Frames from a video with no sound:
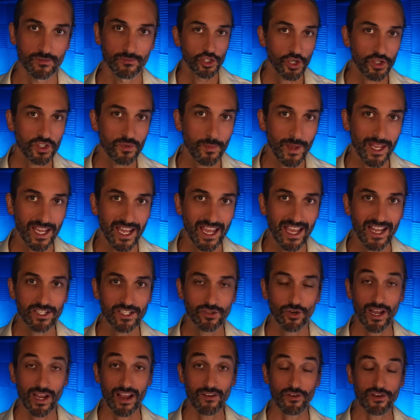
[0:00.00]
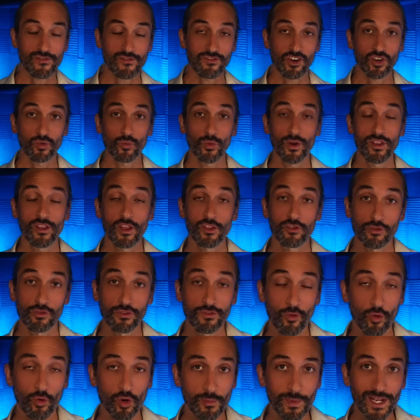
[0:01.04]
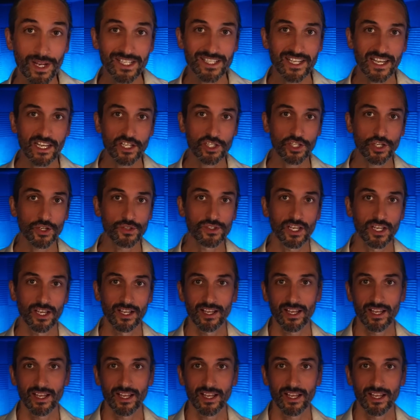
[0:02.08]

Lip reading: due to being hit on every front with other affordability issues,